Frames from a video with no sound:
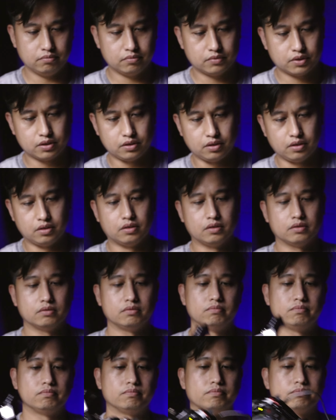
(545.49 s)
So
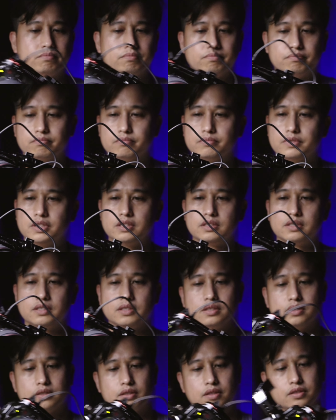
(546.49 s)
this
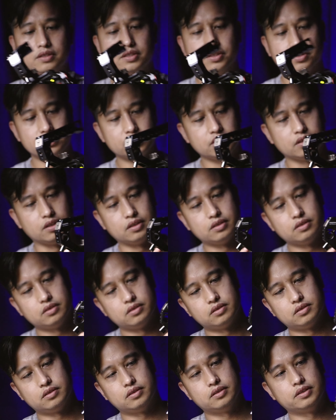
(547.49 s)
is the Tilta
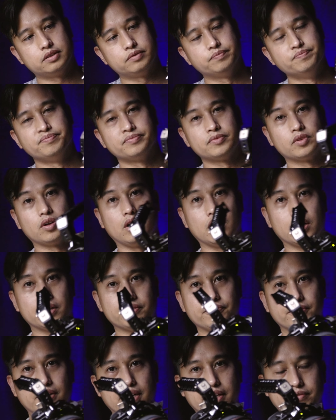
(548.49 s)

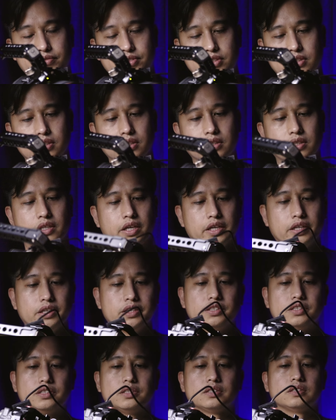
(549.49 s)
R5C
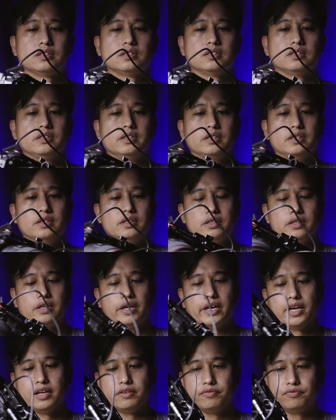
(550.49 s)
cage
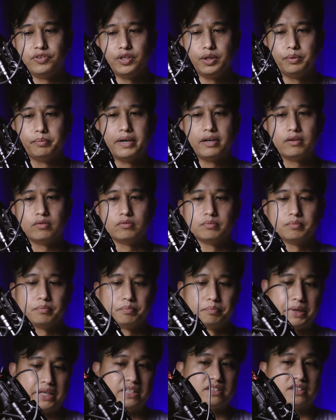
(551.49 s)
and V-mount
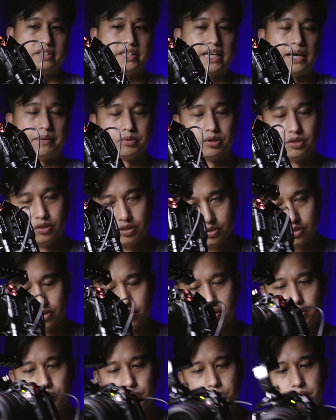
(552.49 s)
base adapter. This is
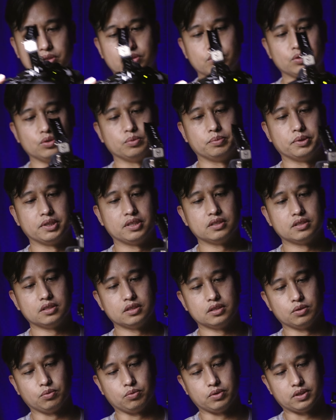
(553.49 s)
another one too, but this
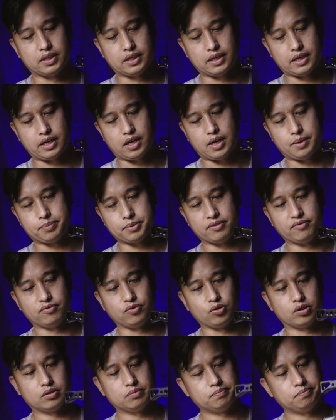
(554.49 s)
is the one that I opted
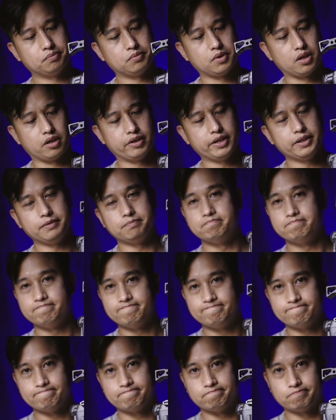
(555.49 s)
for. Alright,
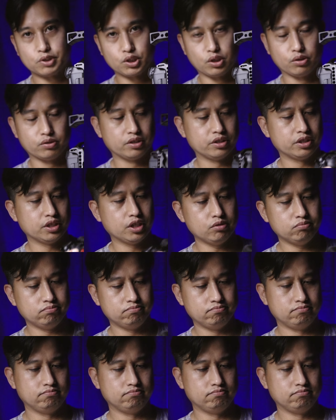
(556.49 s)
so there you go.